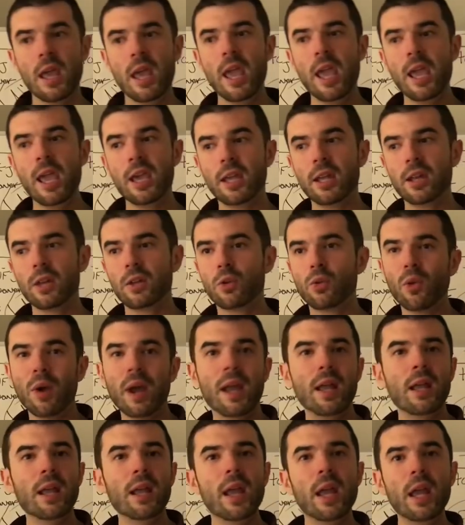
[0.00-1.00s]
It can
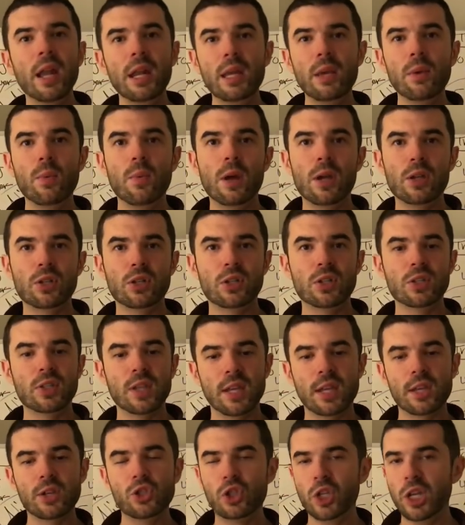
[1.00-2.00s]
grant any wish. It's
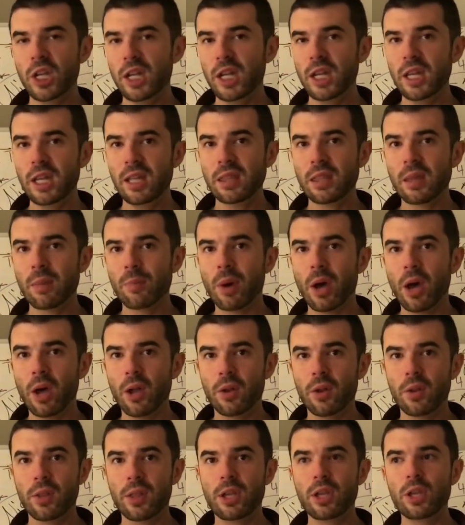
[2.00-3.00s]
like a genie in the
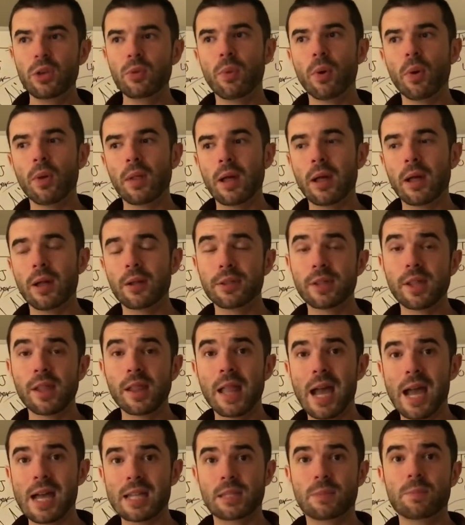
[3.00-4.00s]
bottle that you pull out at the
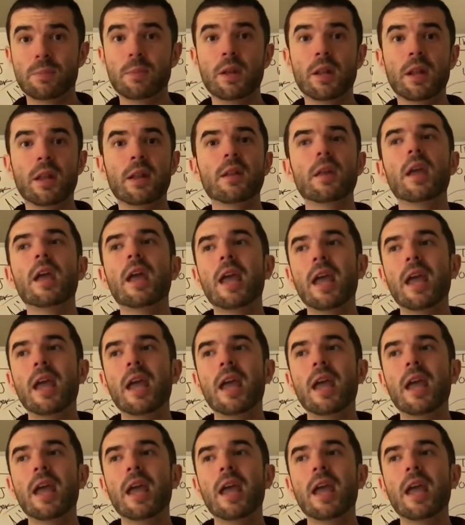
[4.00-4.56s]
last minute.